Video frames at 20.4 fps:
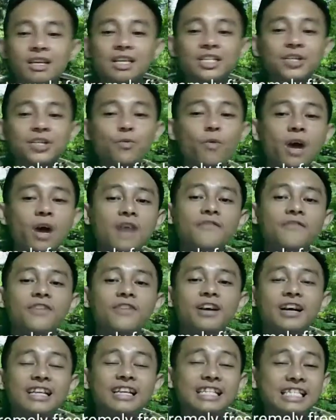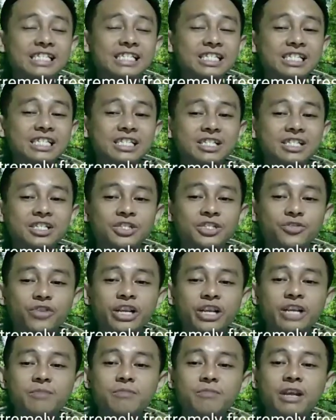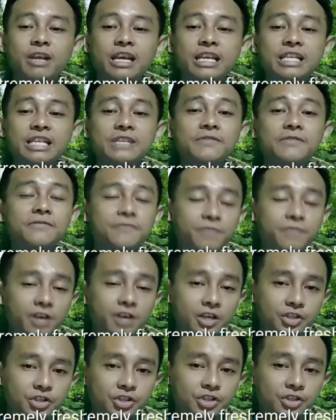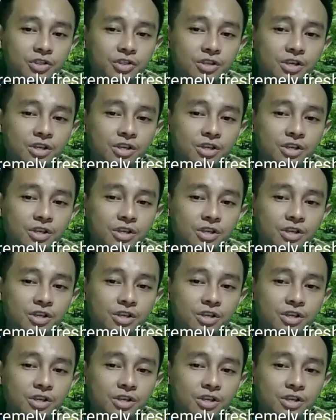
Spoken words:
The weather is extremely fresh.